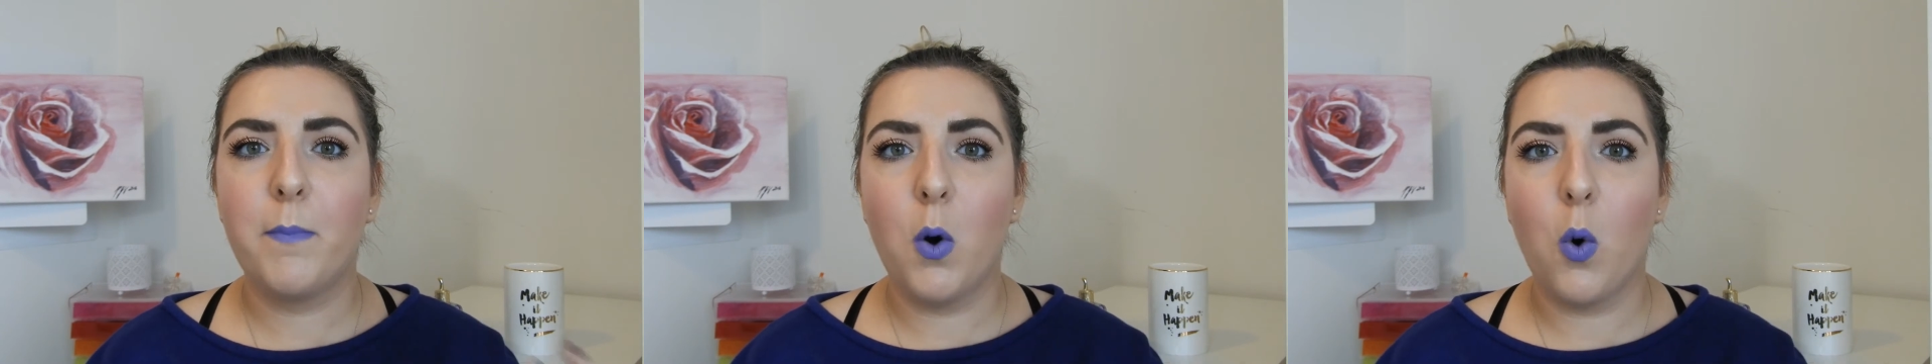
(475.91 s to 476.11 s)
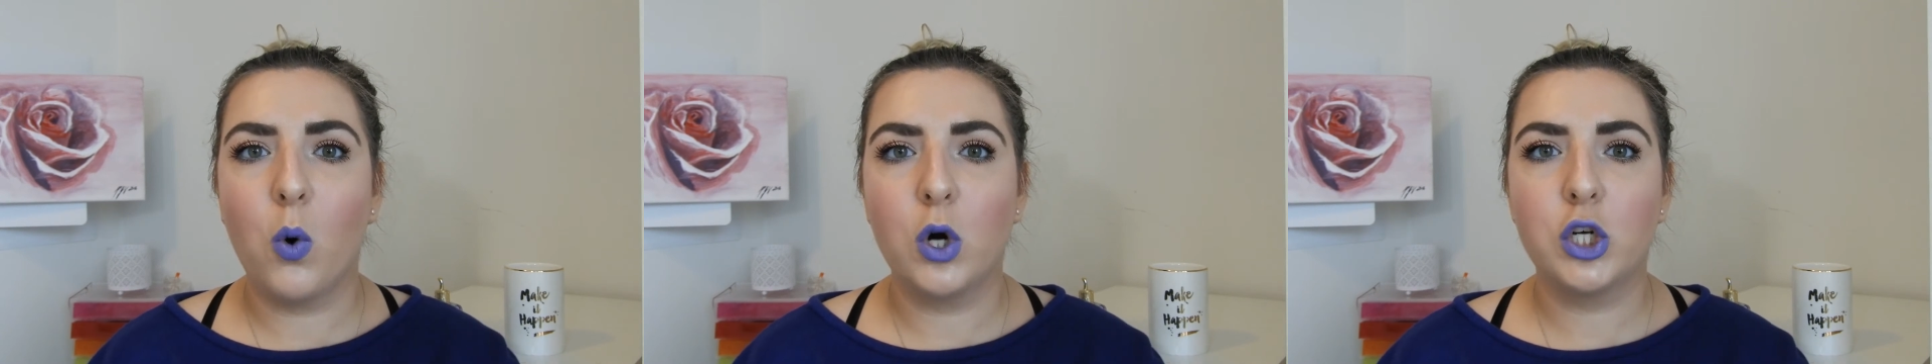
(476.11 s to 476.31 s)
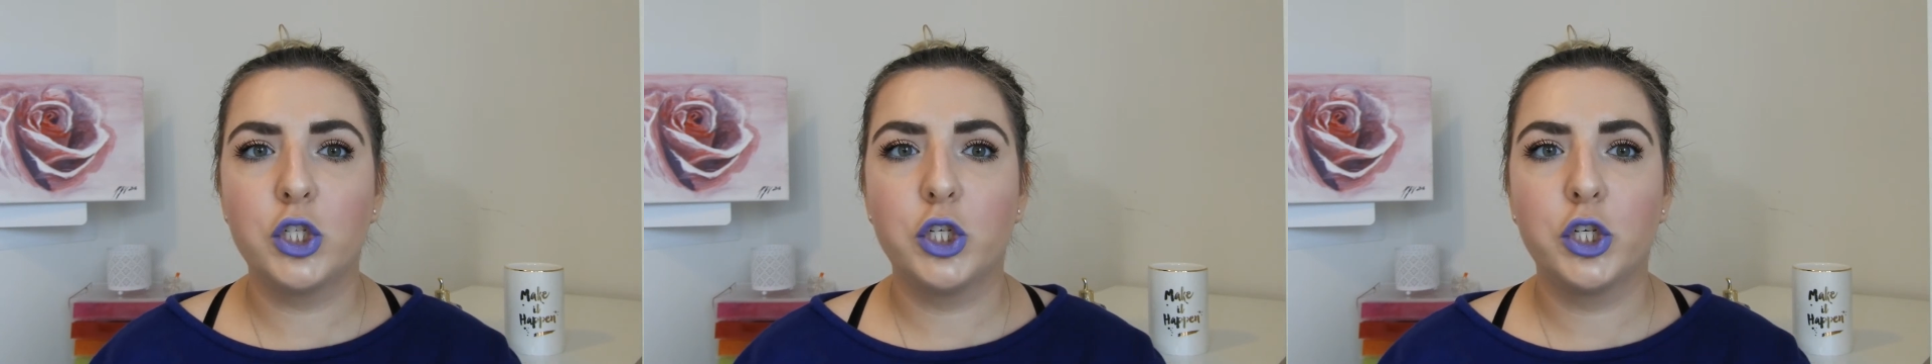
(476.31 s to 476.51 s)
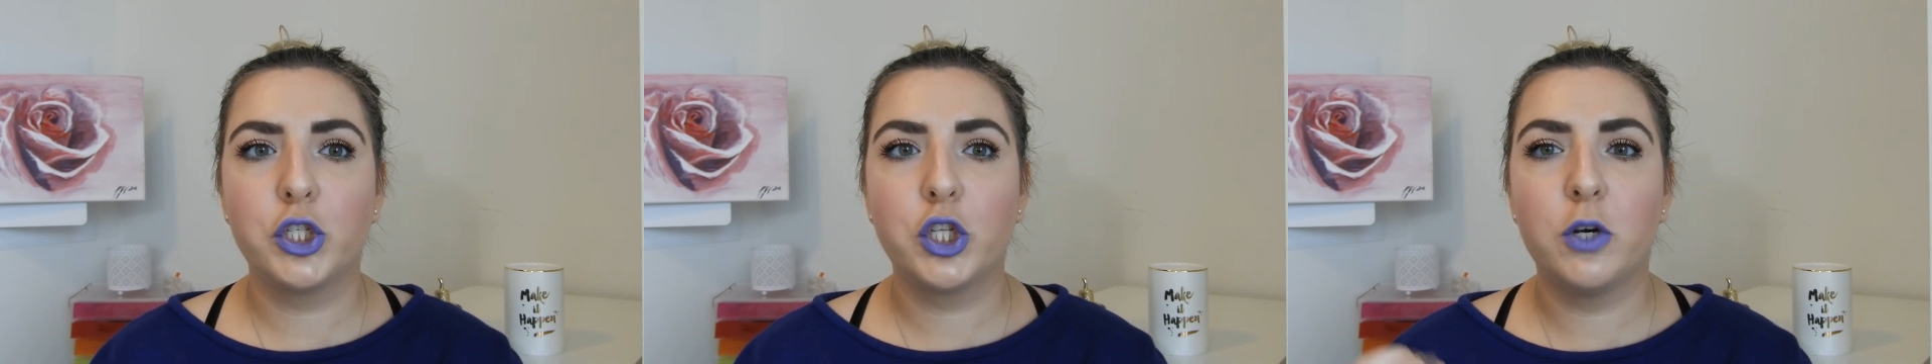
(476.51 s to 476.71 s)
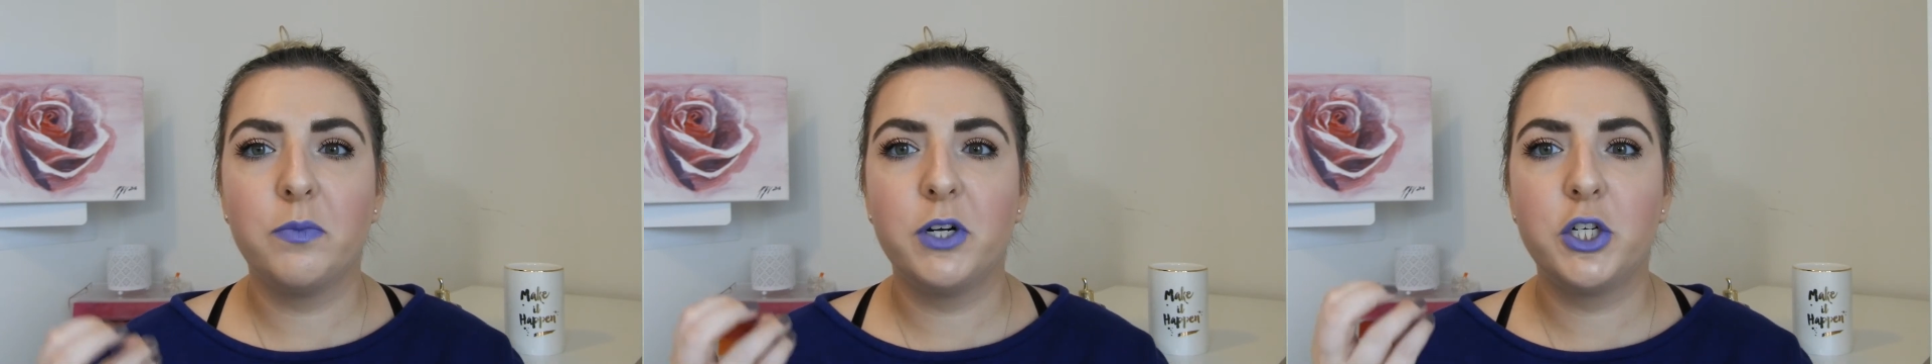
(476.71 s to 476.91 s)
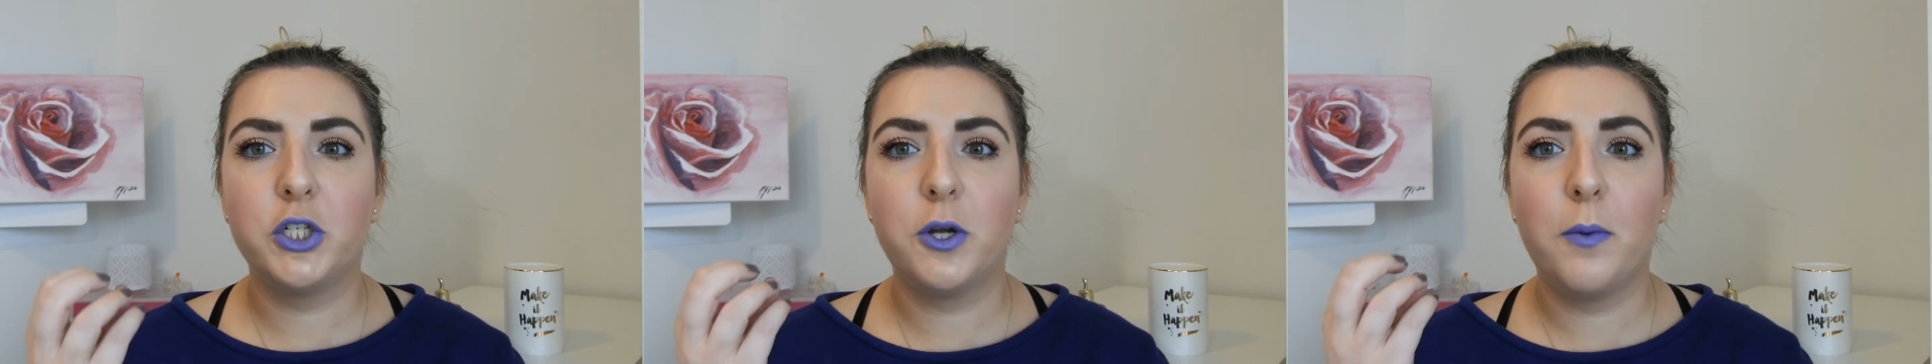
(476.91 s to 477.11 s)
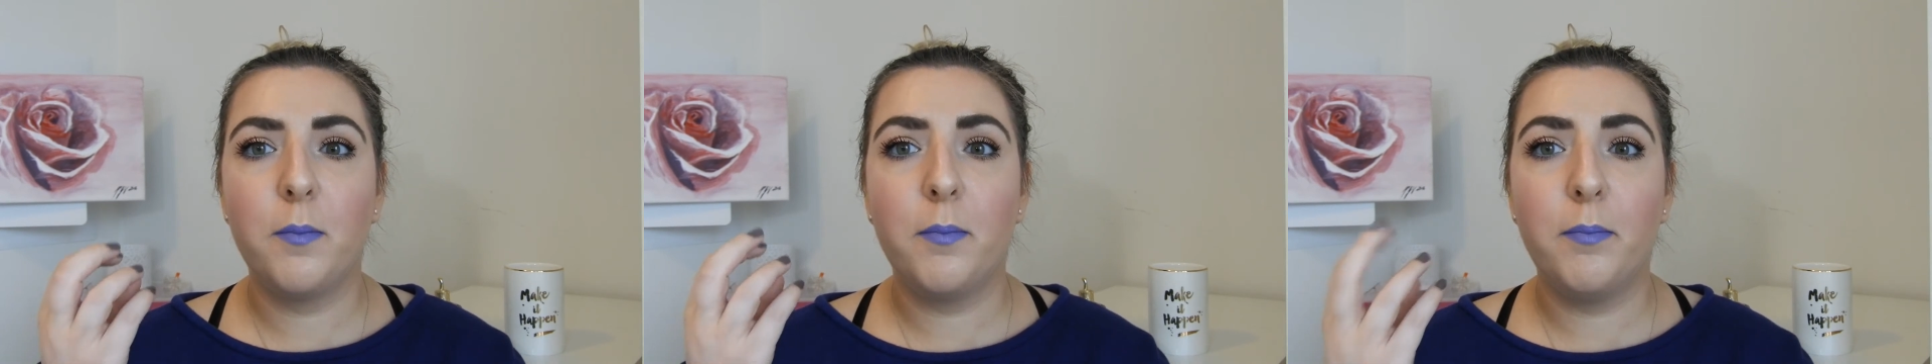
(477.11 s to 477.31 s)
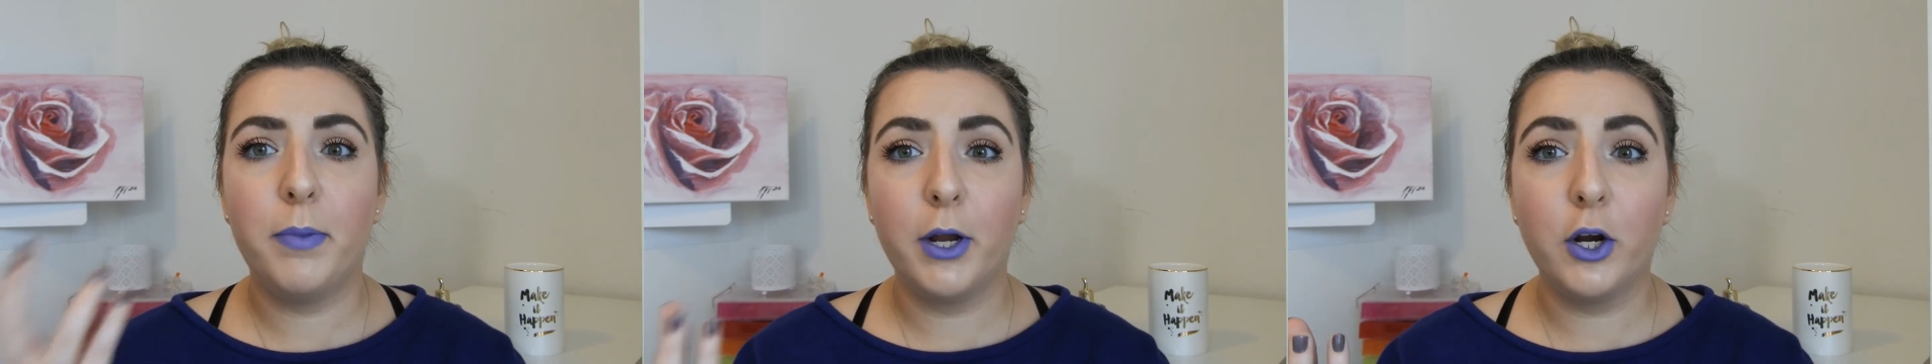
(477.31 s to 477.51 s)
pores look so much
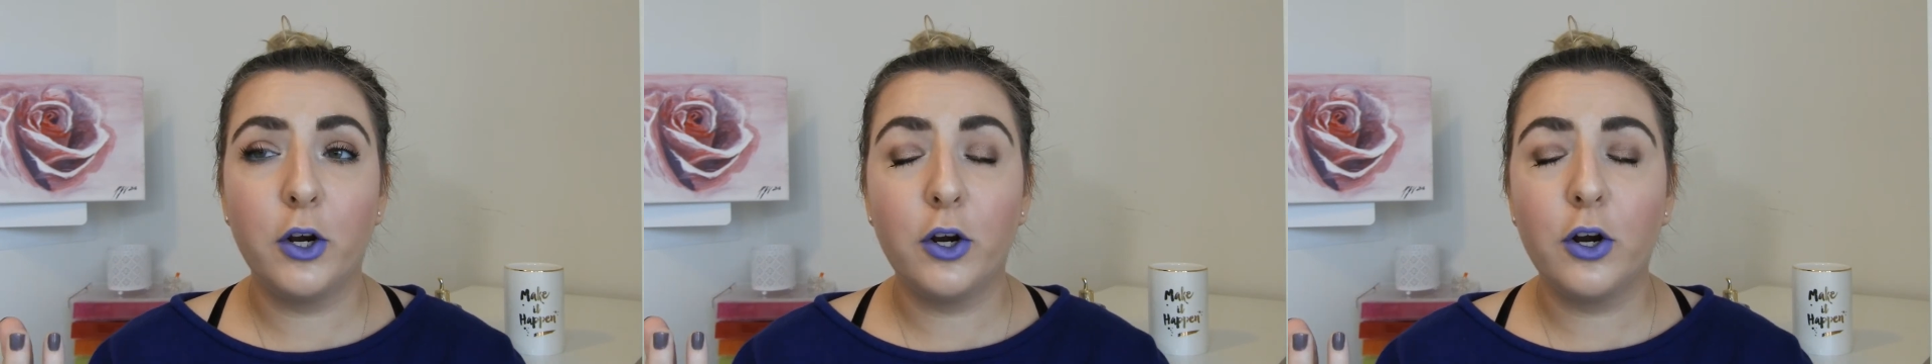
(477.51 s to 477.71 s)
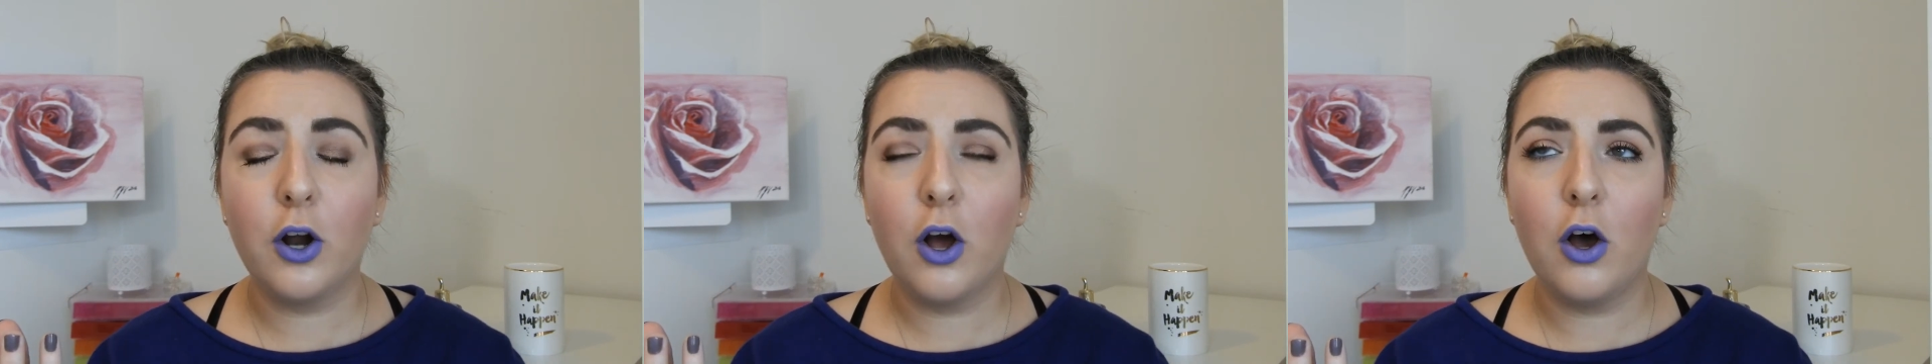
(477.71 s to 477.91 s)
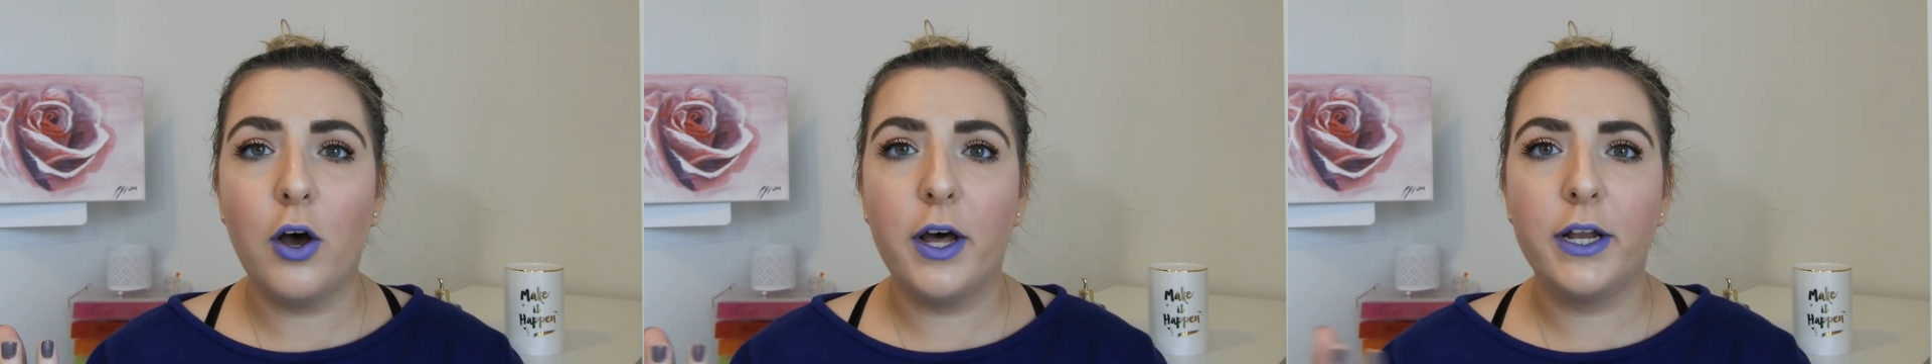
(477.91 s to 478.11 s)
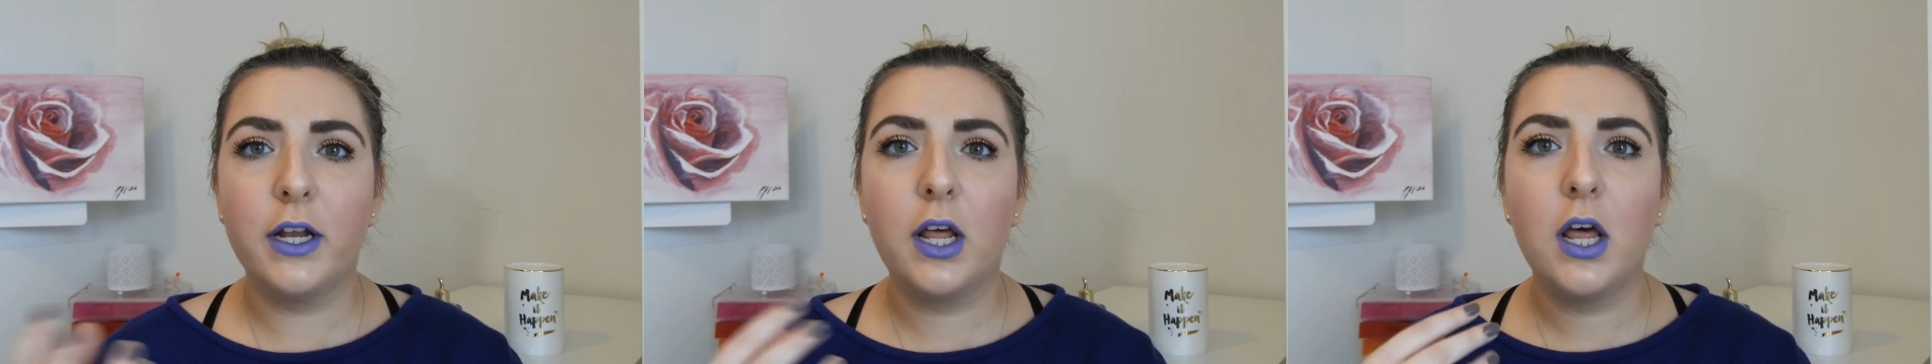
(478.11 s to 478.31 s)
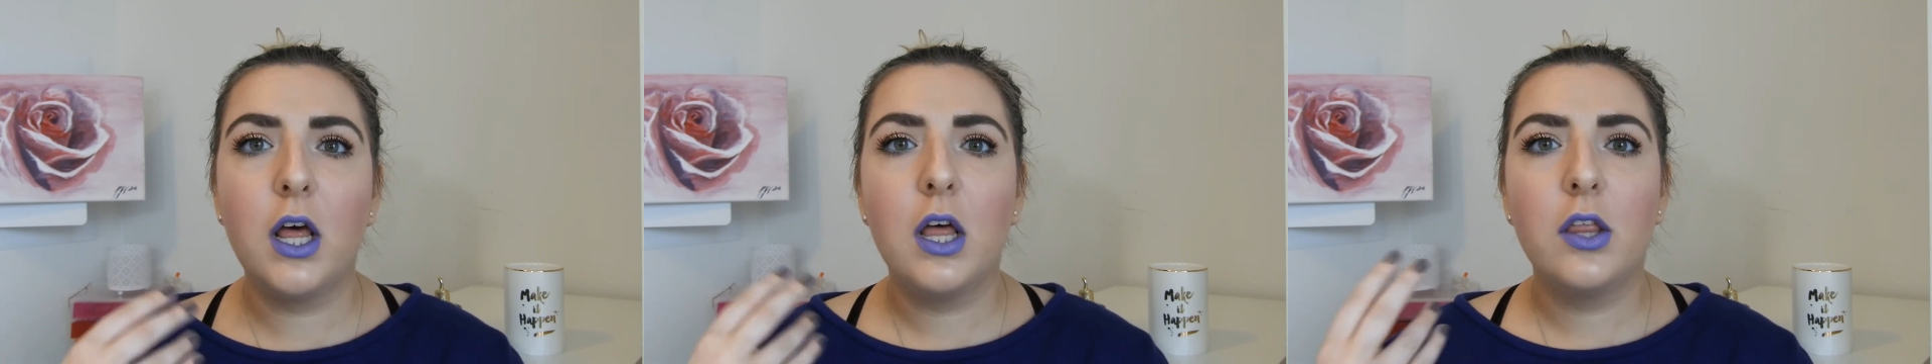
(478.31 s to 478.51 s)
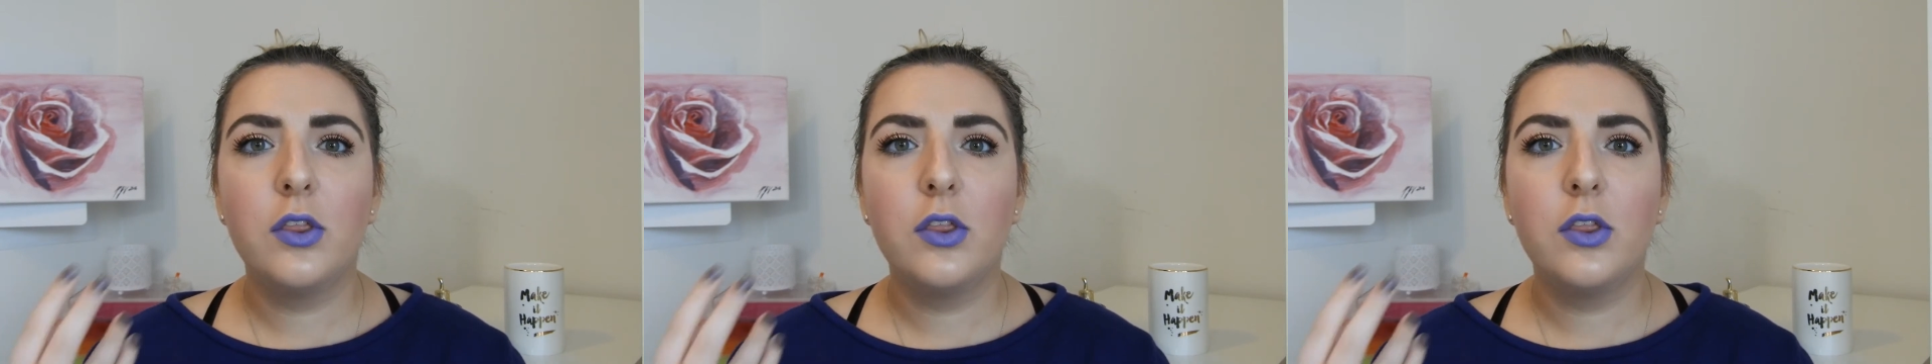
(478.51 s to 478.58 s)
bigger on